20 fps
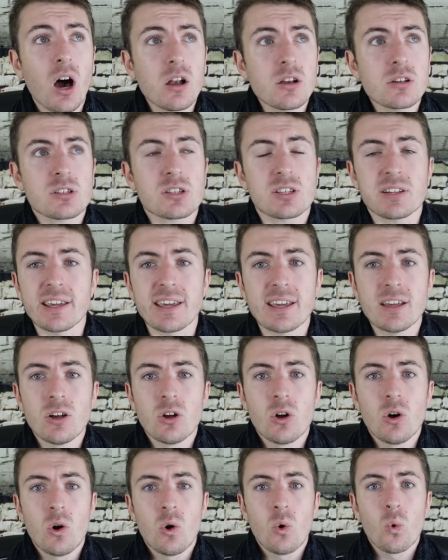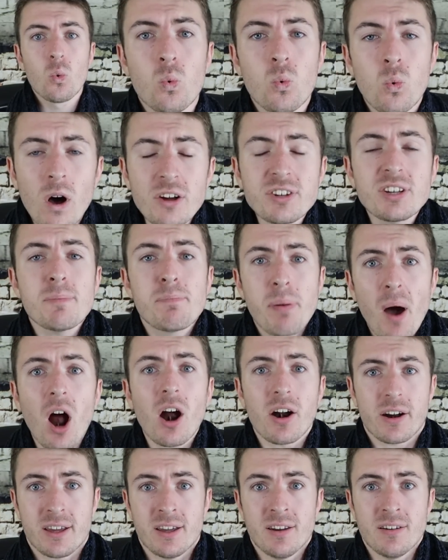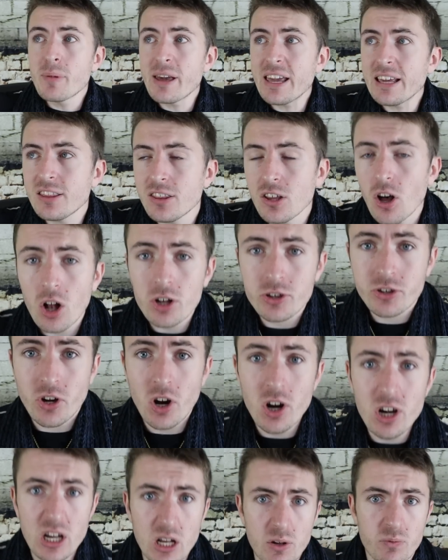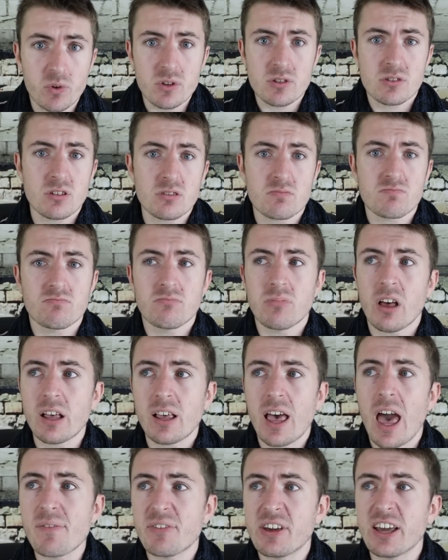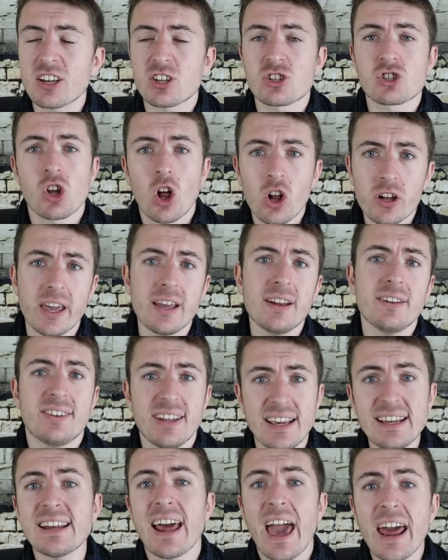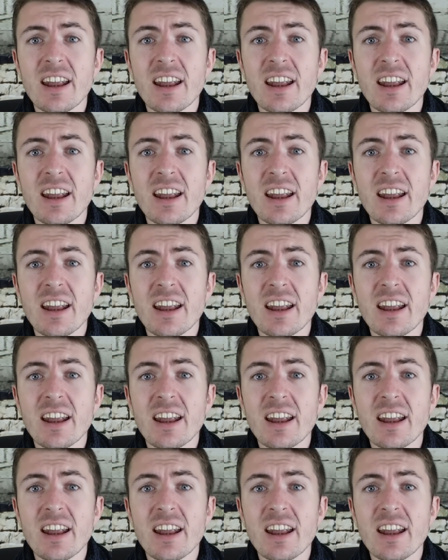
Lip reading: Honestly, what a bargain. I mean, the alternative was just having a sulking Dean